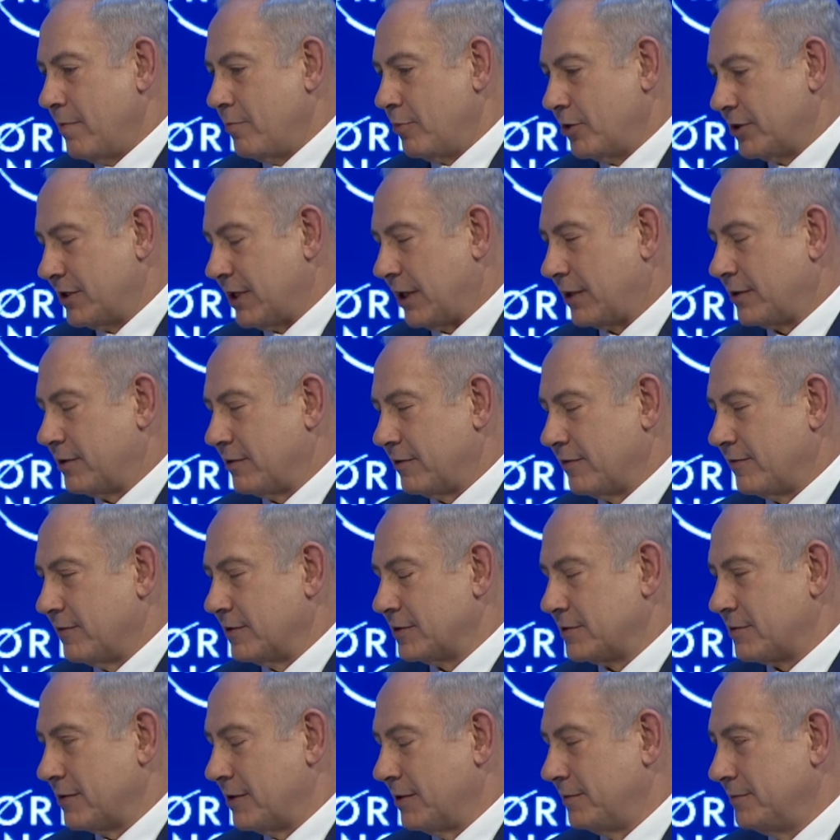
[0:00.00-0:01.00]
protector of
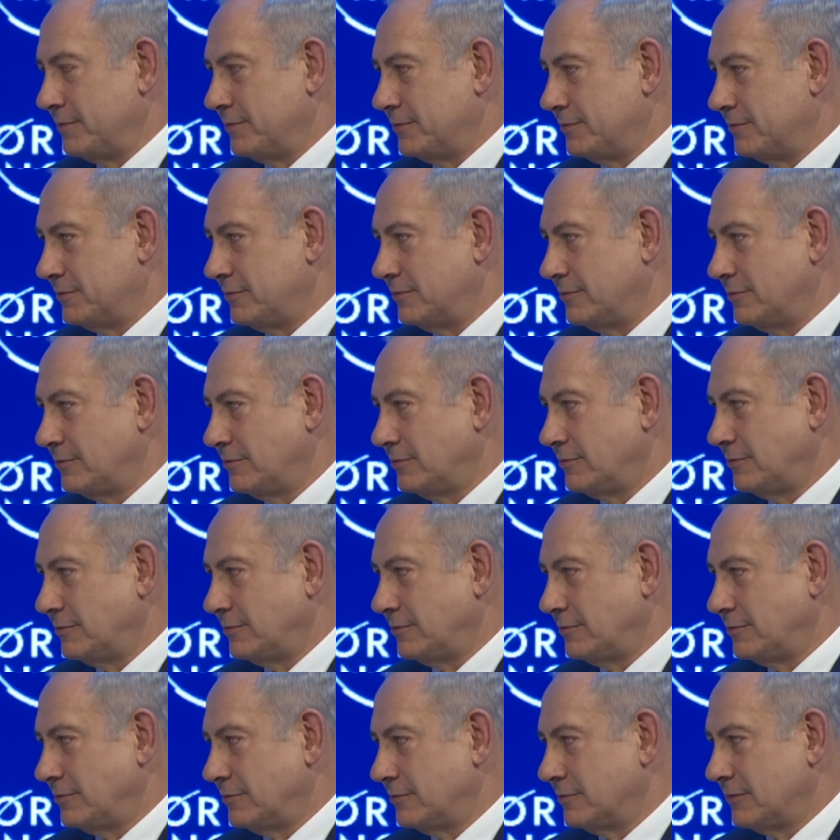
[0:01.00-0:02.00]
Israel.
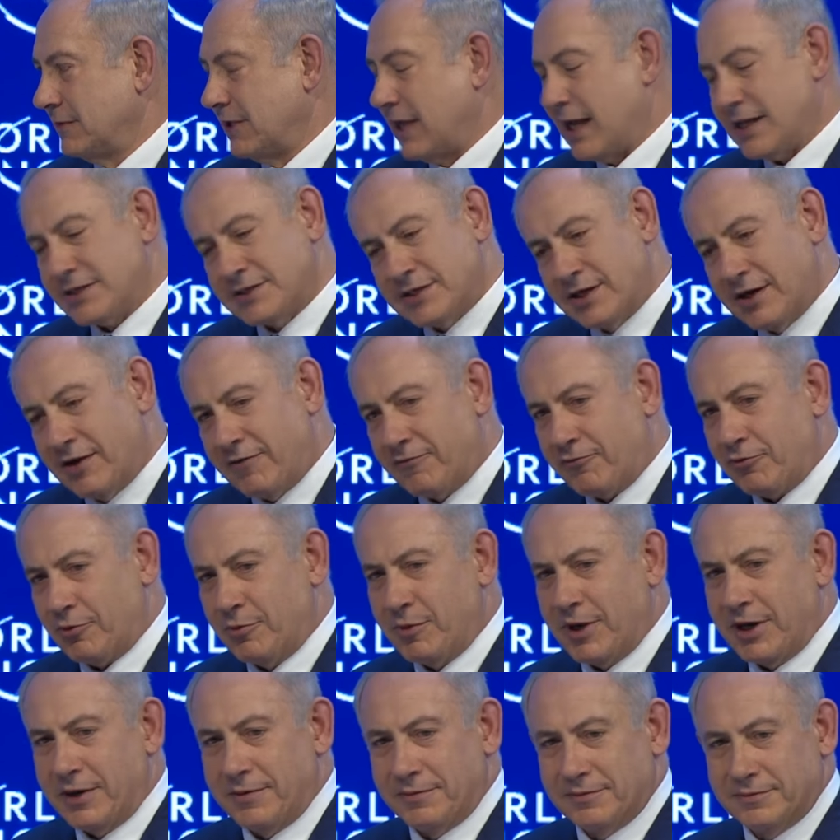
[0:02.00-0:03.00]
That's enough for
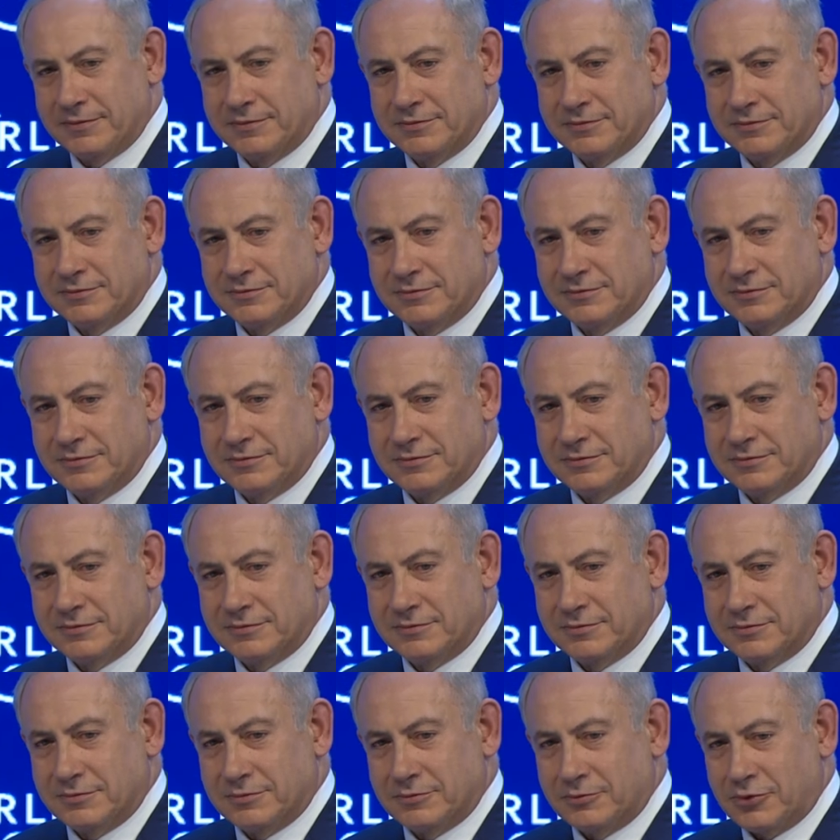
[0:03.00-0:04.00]
me.
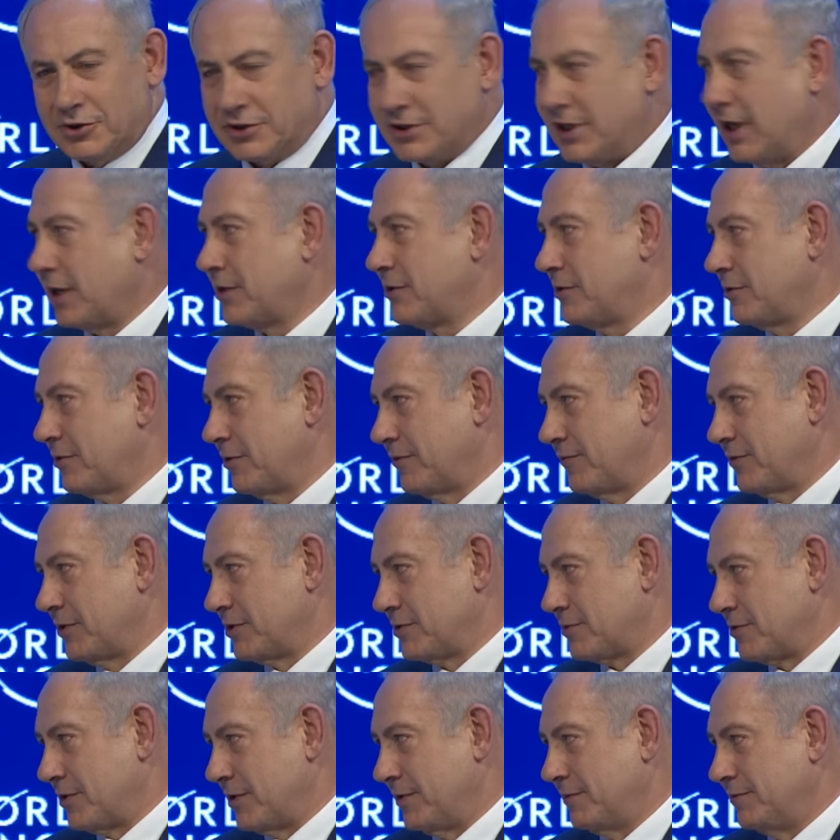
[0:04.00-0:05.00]
Protector of
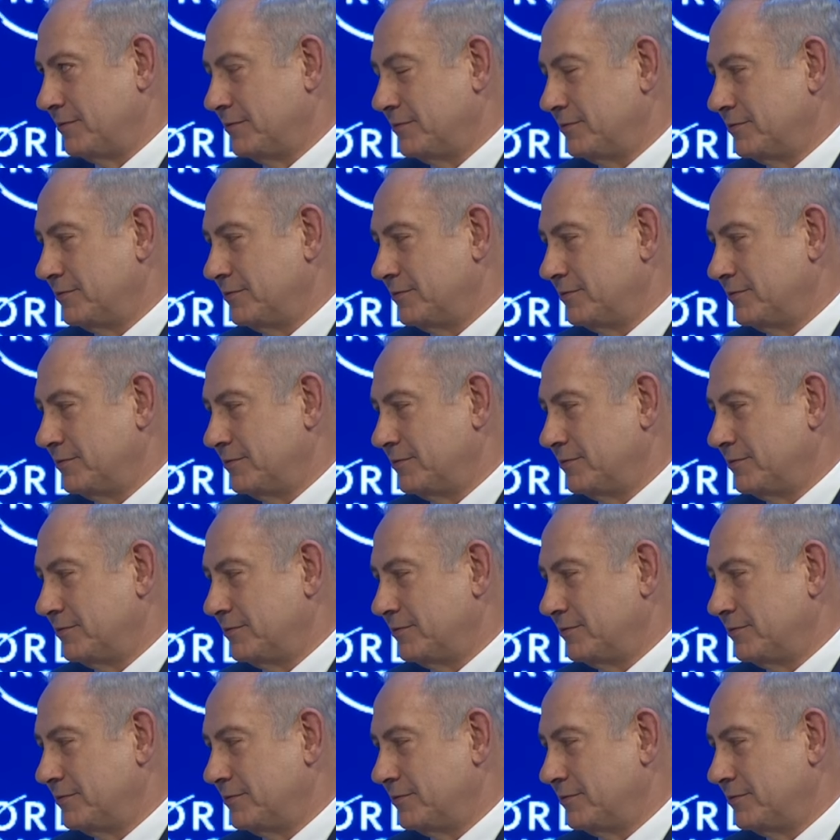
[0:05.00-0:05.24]
Israel.